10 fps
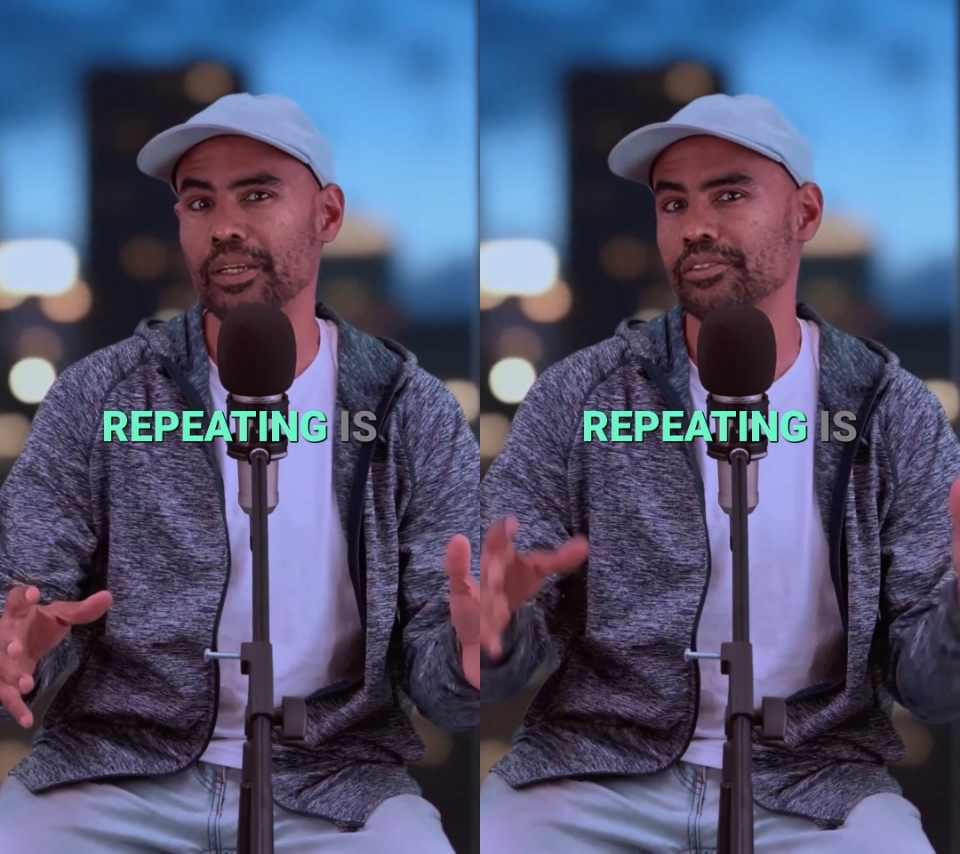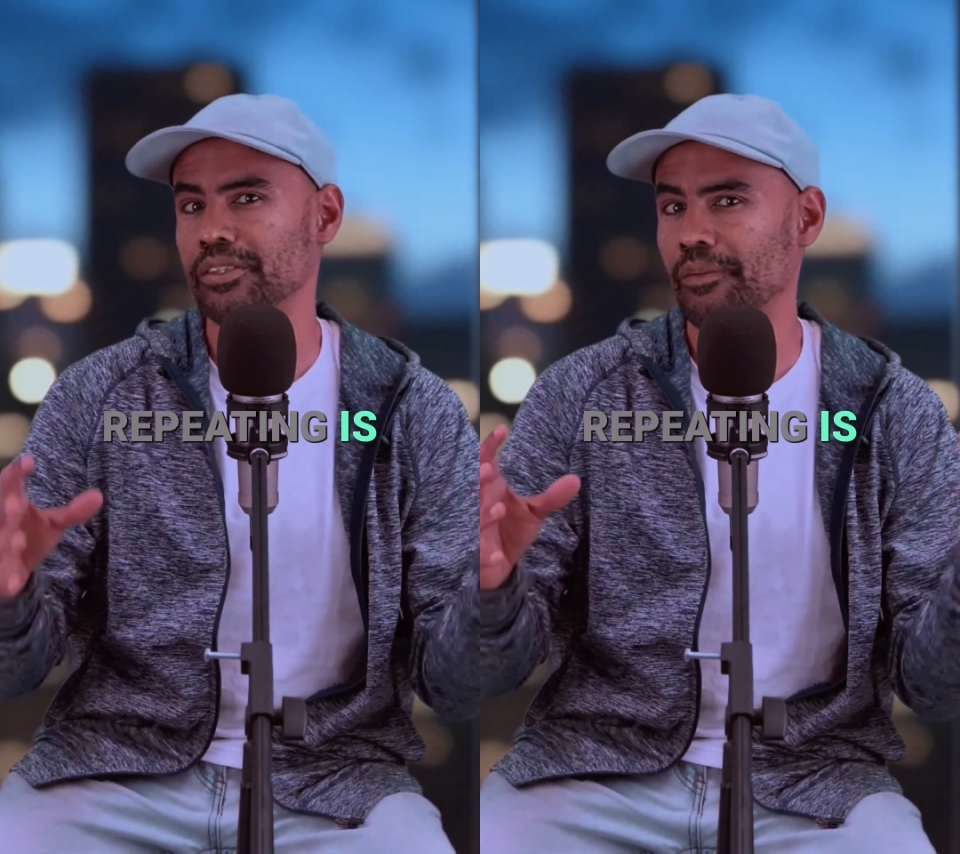
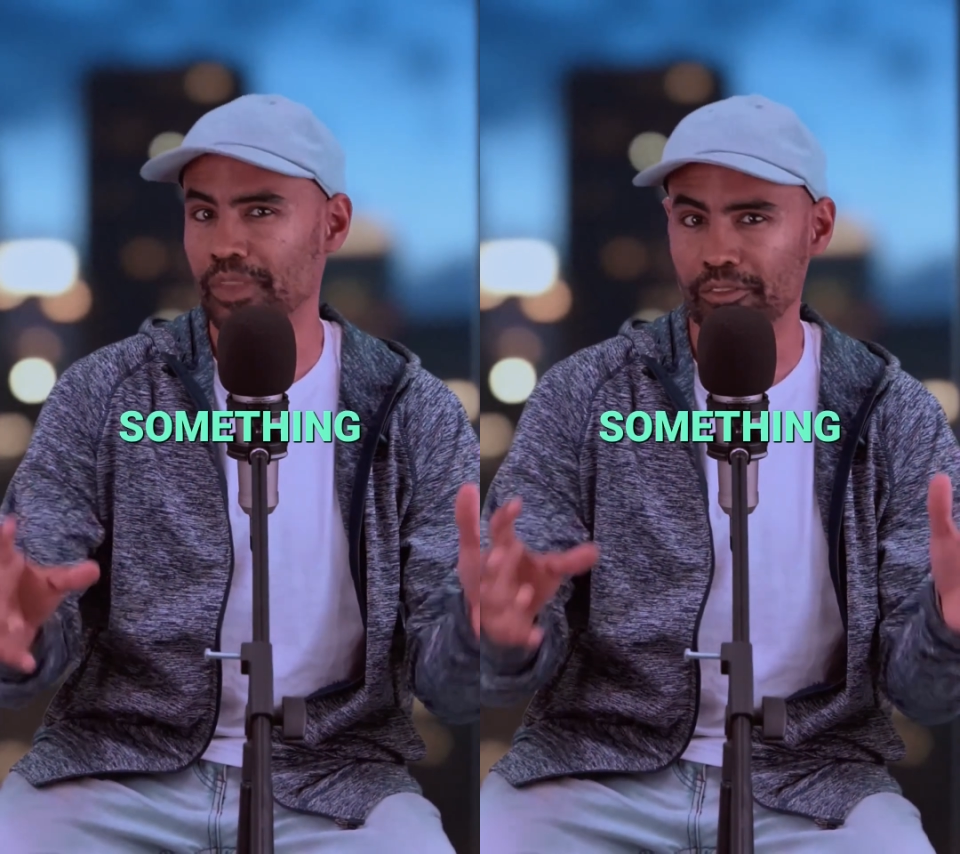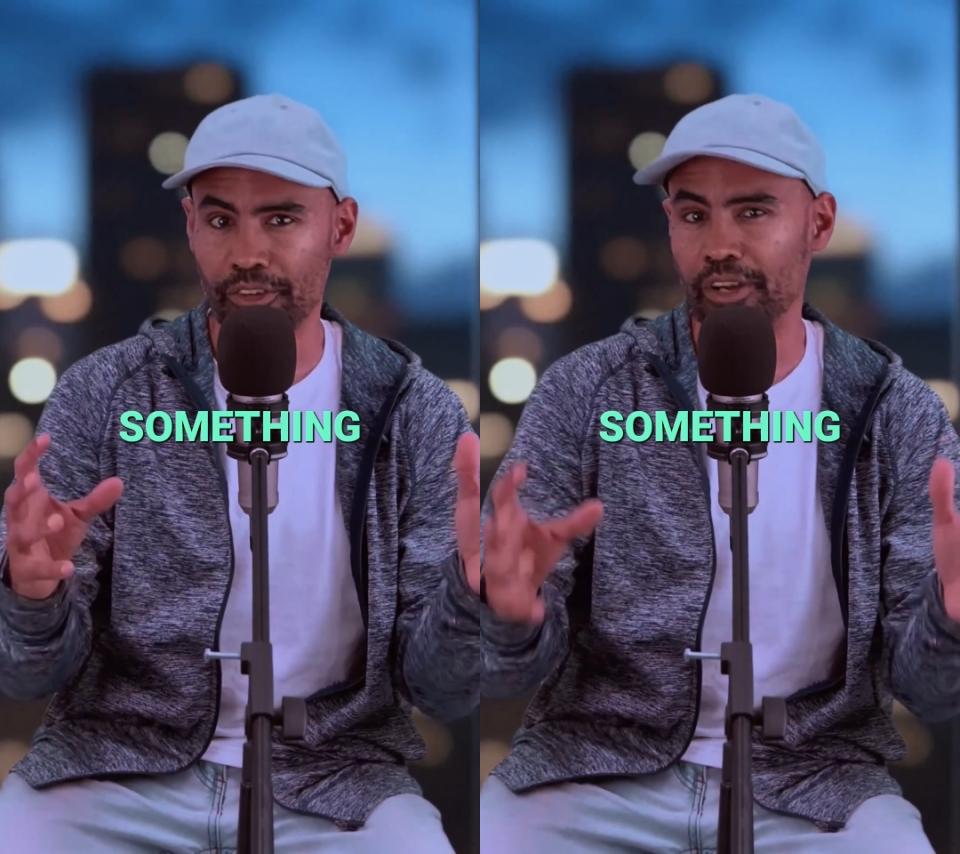is
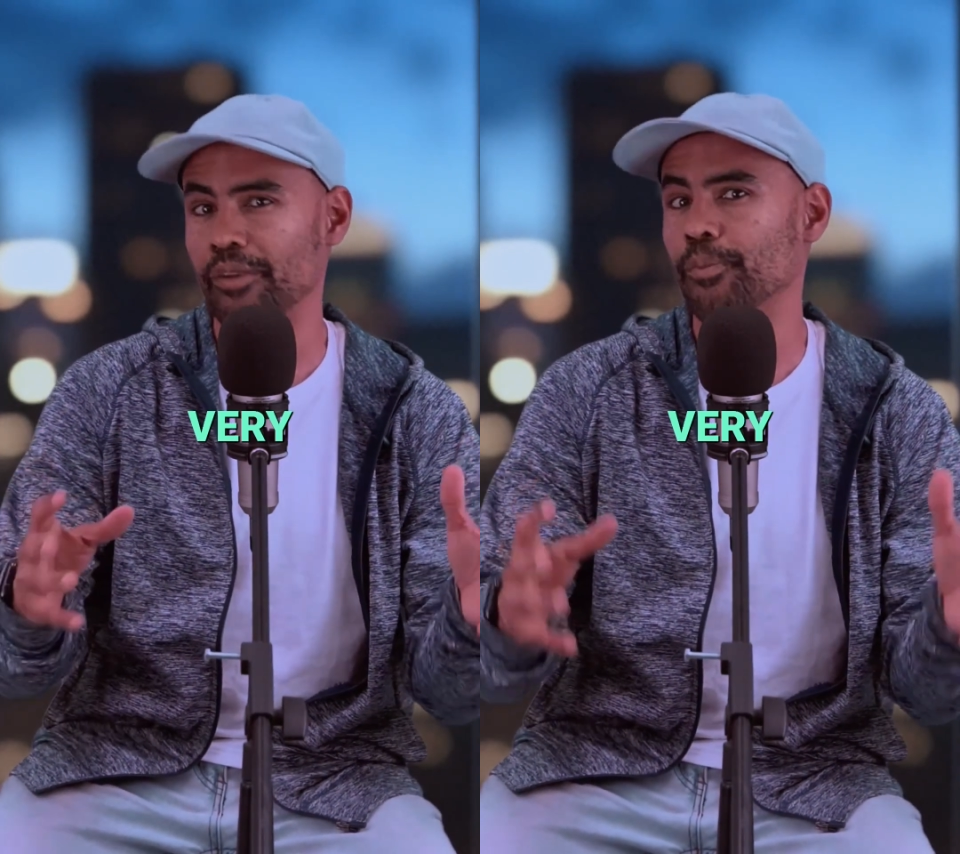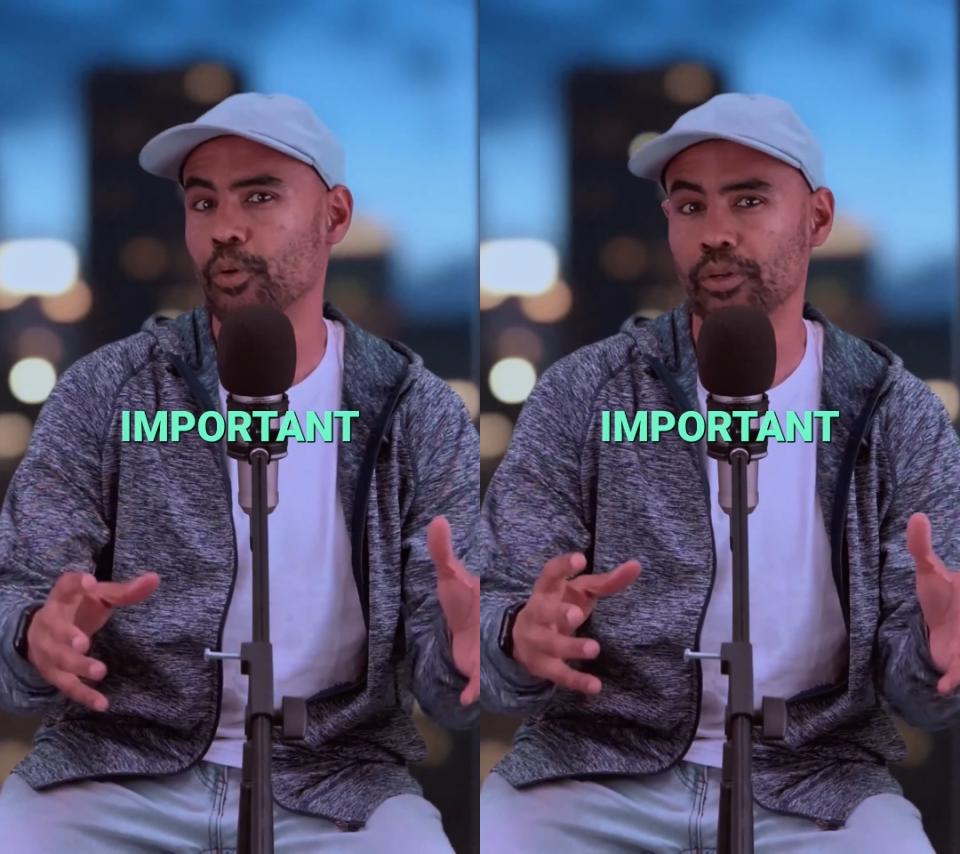something very
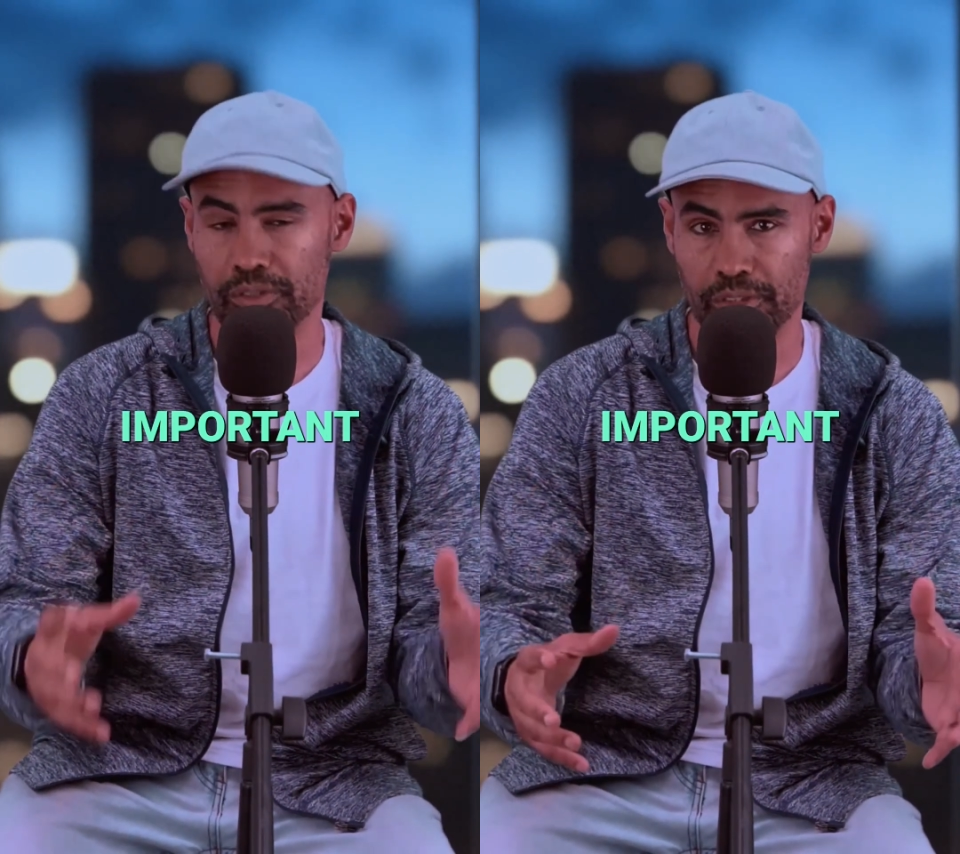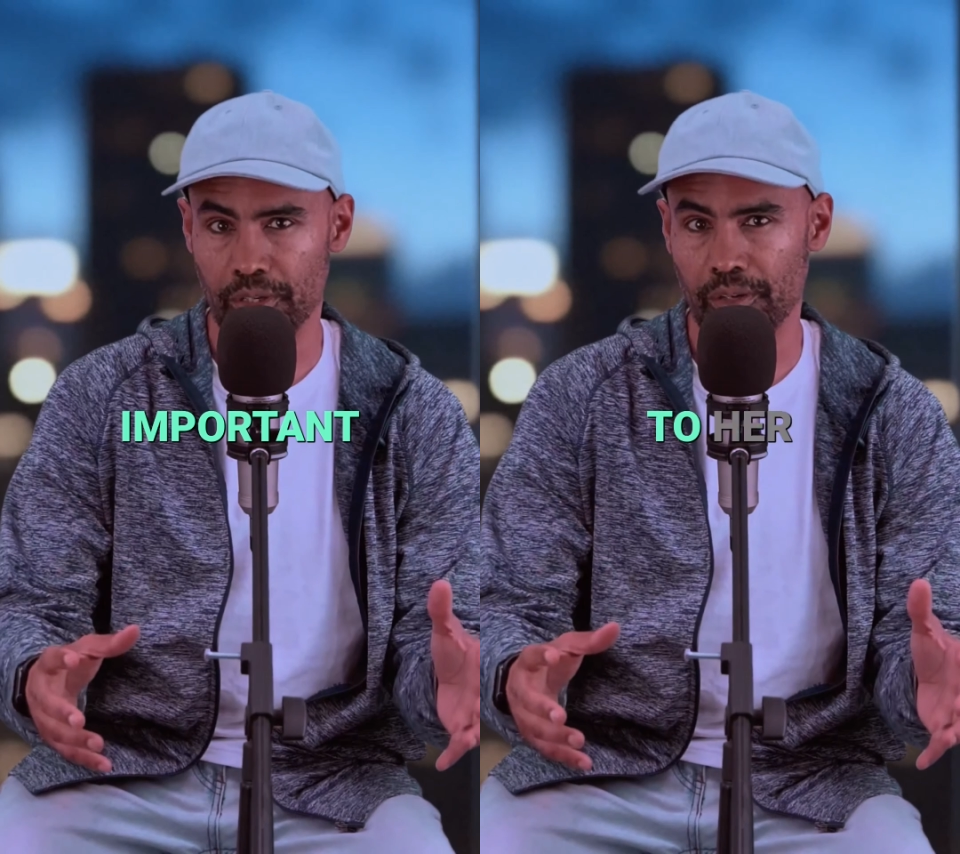
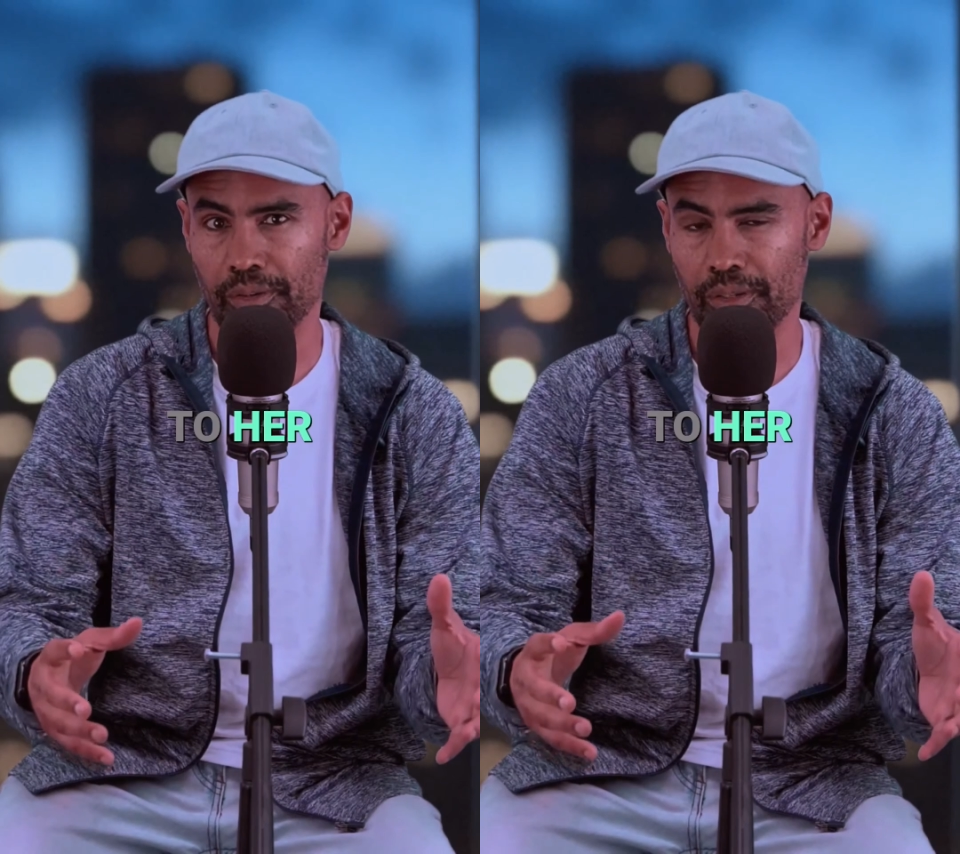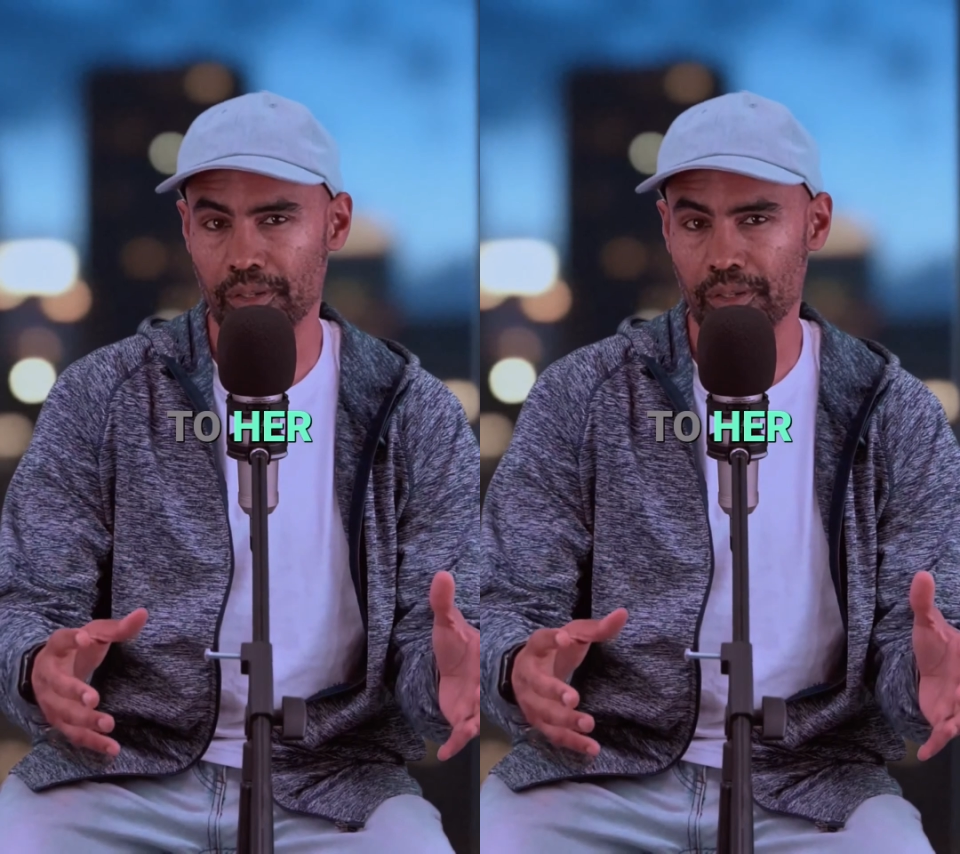important to her.